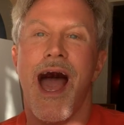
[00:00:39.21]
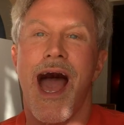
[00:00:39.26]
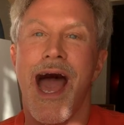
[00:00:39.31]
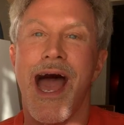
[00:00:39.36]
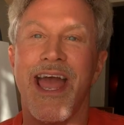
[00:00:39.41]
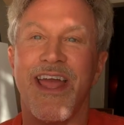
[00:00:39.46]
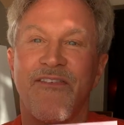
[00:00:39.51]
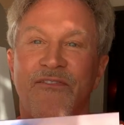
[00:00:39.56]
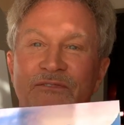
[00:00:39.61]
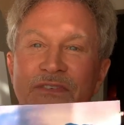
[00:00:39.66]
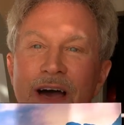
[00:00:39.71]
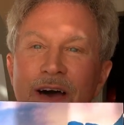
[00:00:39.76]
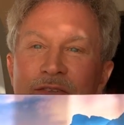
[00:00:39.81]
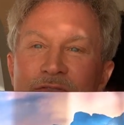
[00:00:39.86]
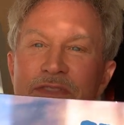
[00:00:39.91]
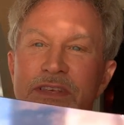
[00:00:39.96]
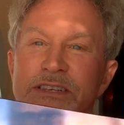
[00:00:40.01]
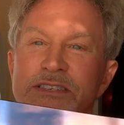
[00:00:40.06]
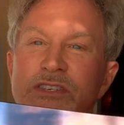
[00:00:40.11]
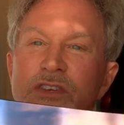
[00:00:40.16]
I
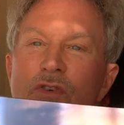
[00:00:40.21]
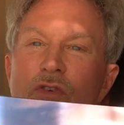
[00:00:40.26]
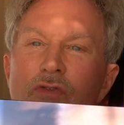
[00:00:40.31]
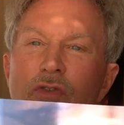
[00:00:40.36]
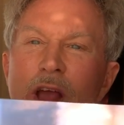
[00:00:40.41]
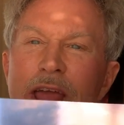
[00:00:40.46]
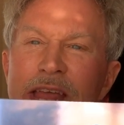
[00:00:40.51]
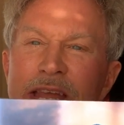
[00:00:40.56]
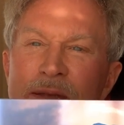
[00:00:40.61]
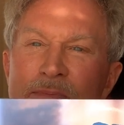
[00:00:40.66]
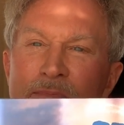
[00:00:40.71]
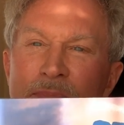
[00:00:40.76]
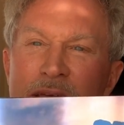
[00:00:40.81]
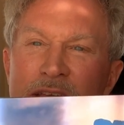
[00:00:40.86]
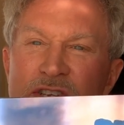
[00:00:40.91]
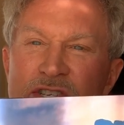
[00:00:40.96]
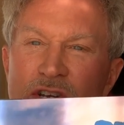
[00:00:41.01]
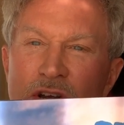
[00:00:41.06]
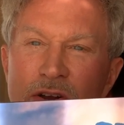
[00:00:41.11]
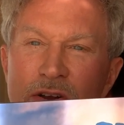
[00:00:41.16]
found this great
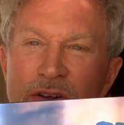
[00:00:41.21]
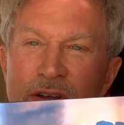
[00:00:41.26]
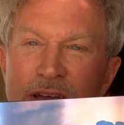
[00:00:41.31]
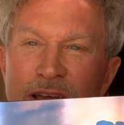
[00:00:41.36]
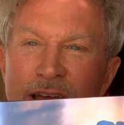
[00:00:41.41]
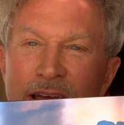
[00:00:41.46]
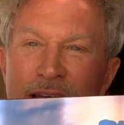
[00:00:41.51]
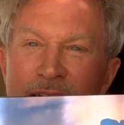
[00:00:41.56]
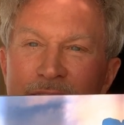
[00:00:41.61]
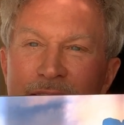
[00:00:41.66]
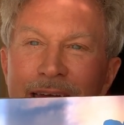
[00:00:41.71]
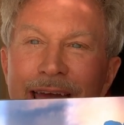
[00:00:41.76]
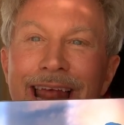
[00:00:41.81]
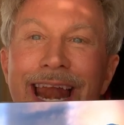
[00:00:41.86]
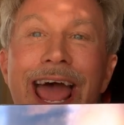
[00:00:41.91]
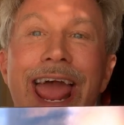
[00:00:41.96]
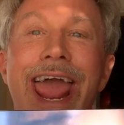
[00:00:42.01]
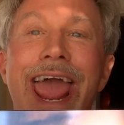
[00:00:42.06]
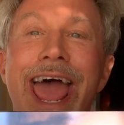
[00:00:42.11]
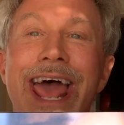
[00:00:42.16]
picture and
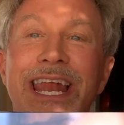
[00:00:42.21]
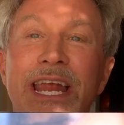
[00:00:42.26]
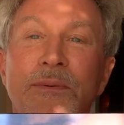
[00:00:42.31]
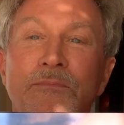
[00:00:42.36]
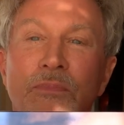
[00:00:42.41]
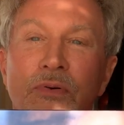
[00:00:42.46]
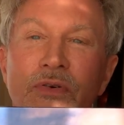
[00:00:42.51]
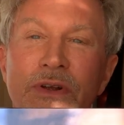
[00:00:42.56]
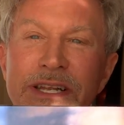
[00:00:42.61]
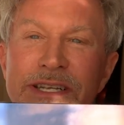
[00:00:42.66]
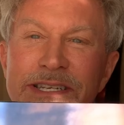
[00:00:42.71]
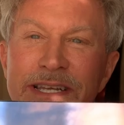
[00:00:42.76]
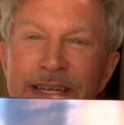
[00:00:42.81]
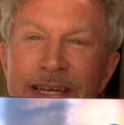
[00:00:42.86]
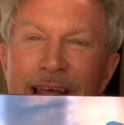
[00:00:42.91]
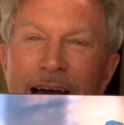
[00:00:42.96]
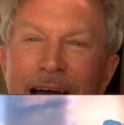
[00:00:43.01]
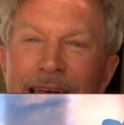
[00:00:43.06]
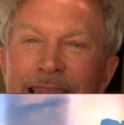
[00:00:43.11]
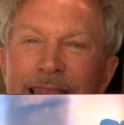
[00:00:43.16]
I had it
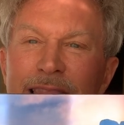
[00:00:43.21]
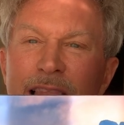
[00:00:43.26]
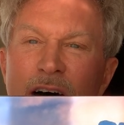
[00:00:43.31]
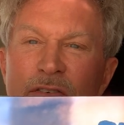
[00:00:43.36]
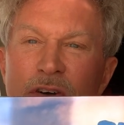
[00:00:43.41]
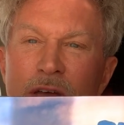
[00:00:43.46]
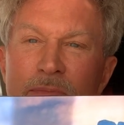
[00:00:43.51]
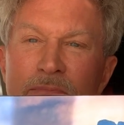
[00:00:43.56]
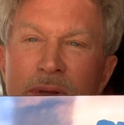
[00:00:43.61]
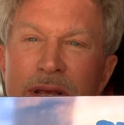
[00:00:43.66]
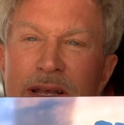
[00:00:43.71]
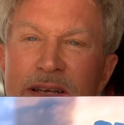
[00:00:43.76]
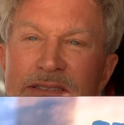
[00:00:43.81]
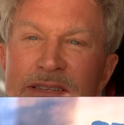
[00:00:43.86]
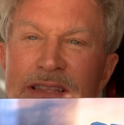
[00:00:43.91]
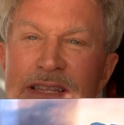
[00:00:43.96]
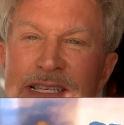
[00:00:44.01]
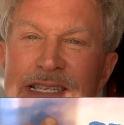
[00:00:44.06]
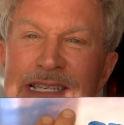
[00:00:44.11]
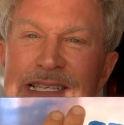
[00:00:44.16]
printed. I love it because
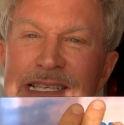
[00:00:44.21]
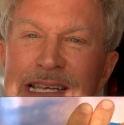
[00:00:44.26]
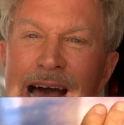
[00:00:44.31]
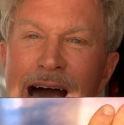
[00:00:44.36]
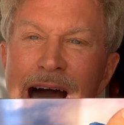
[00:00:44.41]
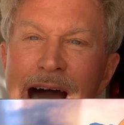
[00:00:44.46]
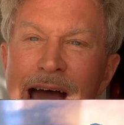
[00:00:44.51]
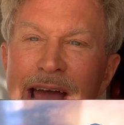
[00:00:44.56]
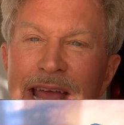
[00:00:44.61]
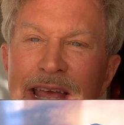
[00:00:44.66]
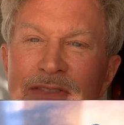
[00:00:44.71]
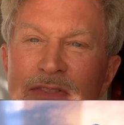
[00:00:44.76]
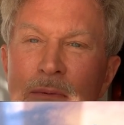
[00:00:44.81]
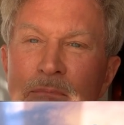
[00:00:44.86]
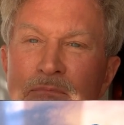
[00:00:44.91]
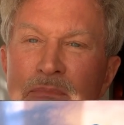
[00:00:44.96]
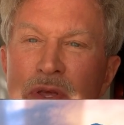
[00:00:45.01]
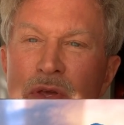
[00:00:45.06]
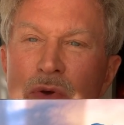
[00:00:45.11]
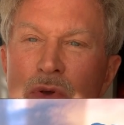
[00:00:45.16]
of the sky and the
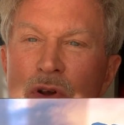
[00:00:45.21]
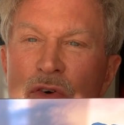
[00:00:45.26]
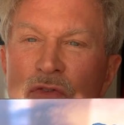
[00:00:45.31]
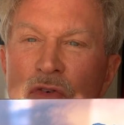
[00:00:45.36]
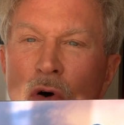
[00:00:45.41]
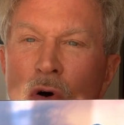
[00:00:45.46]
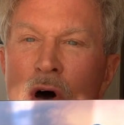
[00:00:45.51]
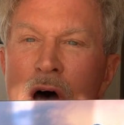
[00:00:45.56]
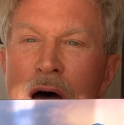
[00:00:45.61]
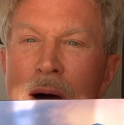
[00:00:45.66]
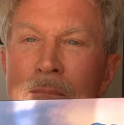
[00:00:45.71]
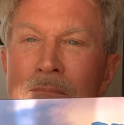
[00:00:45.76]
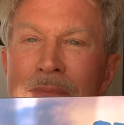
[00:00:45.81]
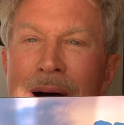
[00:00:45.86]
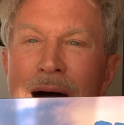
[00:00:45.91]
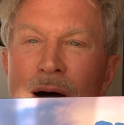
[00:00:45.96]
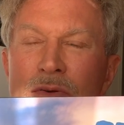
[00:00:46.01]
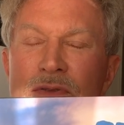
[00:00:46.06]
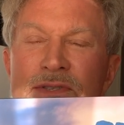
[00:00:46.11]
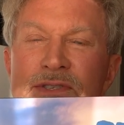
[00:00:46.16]
beautiful
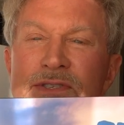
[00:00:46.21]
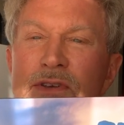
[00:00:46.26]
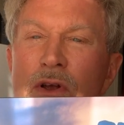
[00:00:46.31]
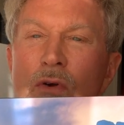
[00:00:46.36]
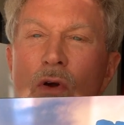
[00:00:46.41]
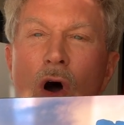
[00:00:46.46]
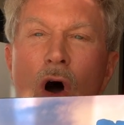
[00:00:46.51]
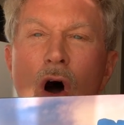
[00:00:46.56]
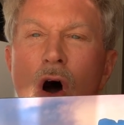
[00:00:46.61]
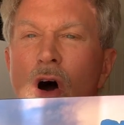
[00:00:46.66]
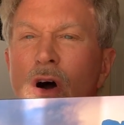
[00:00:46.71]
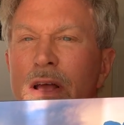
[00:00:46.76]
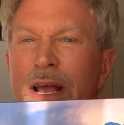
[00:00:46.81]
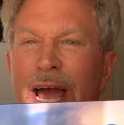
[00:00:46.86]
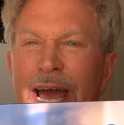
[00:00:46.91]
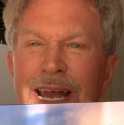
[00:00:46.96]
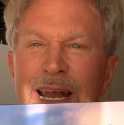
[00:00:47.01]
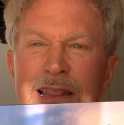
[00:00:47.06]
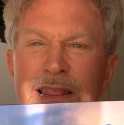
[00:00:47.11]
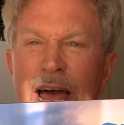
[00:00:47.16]
mountains are all
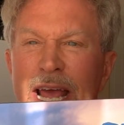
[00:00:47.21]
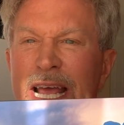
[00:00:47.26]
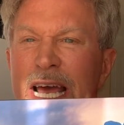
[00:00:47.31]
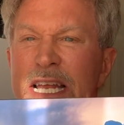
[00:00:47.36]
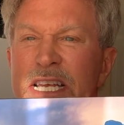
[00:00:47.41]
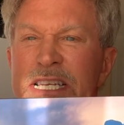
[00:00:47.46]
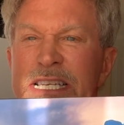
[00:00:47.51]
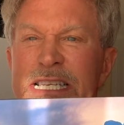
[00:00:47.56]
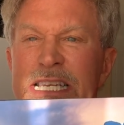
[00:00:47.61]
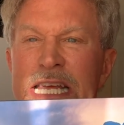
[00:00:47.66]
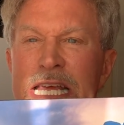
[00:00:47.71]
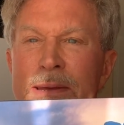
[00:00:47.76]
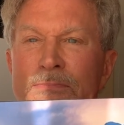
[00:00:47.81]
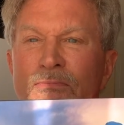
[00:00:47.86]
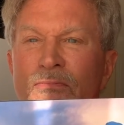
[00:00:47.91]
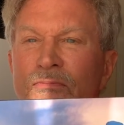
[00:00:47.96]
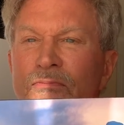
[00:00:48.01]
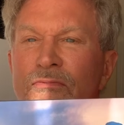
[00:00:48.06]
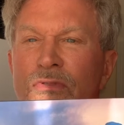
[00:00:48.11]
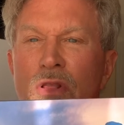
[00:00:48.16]
kind of like a deep
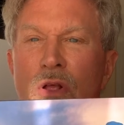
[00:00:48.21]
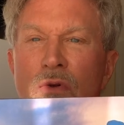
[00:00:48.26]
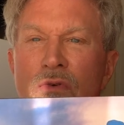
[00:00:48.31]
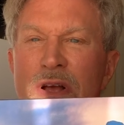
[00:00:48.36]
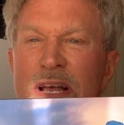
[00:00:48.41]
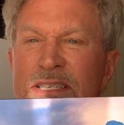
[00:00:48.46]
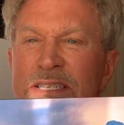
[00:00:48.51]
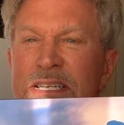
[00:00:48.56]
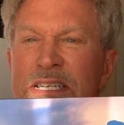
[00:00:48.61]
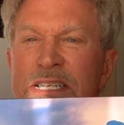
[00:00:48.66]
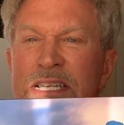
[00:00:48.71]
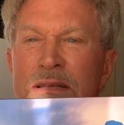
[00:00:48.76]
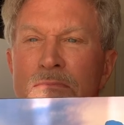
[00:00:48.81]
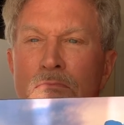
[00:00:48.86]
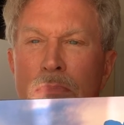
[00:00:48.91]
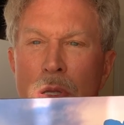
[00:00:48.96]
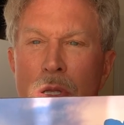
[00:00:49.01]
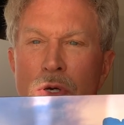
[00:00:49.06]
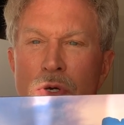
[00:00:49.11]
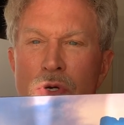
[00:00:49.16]
fluorescenty
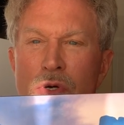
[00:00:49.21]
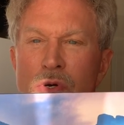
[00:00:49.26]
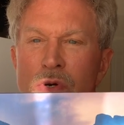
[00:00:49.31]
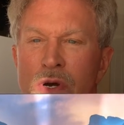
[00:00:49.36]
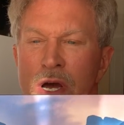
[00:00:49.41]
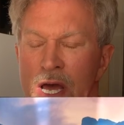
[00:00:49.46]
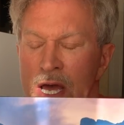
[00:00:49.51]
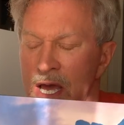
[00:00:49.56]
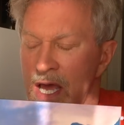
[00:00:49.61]
blue.